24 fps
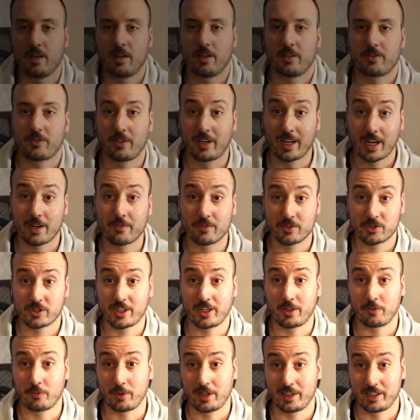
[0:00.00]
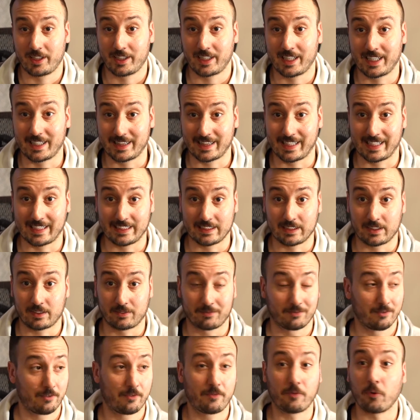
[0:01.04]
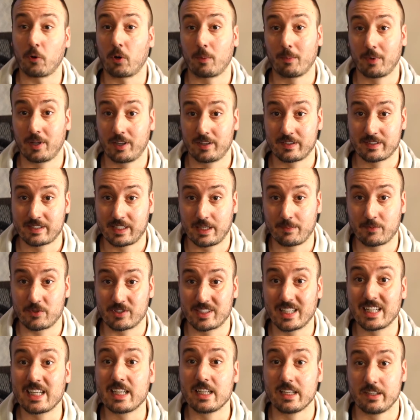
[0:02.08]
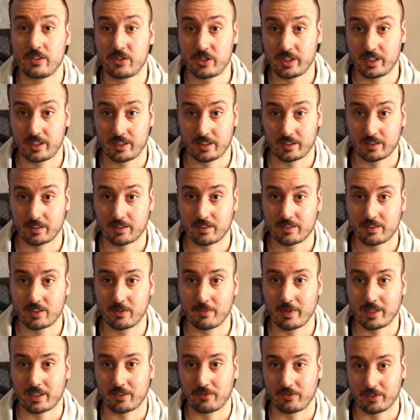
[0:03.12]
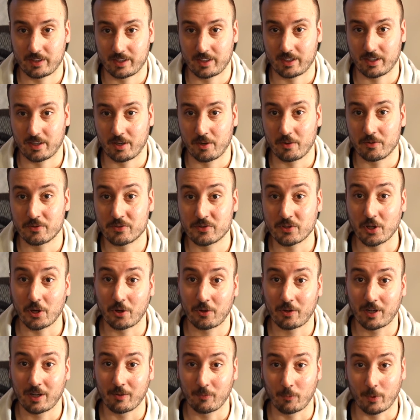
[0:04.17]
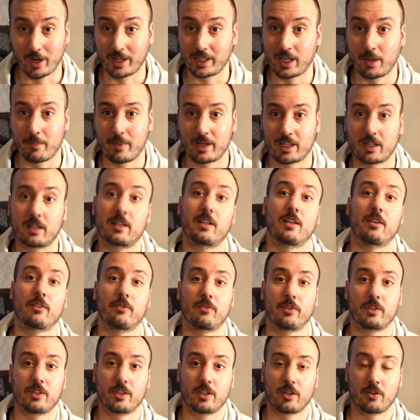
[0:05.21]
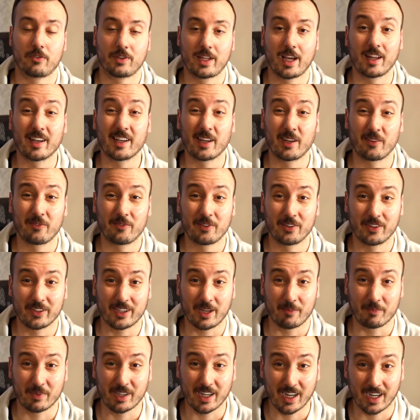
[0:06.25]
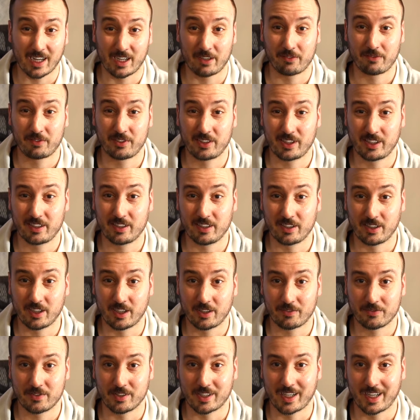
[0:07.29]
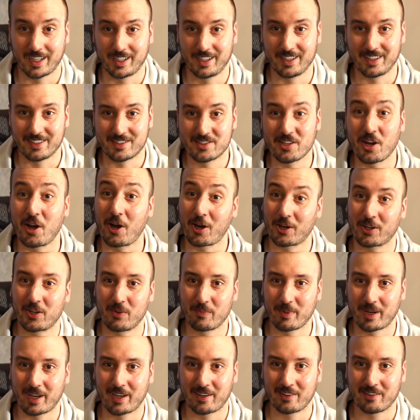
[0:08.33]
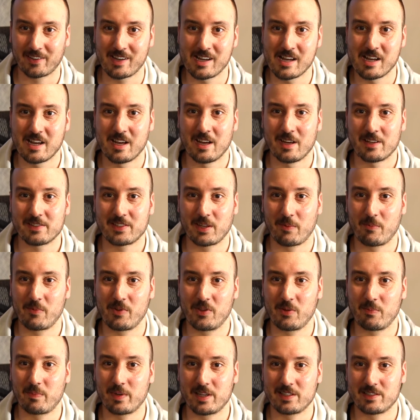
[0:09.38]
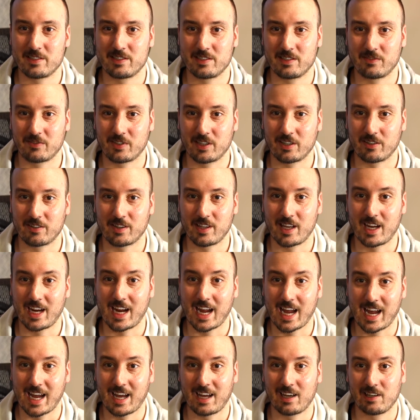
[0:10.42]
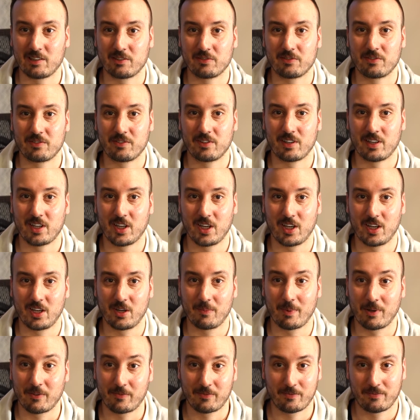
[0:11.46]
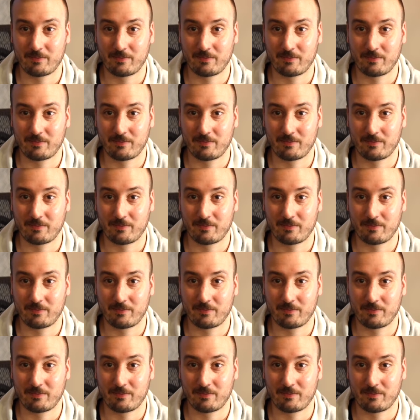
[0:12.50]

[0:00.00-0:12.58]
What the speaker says: So I haven't shot a wedding in like 4 months and I'm just itching to make a video. So why not make a gear video? Now that I feel like I'm confident enough to kind of talk about some of the pieces of gear that I have, I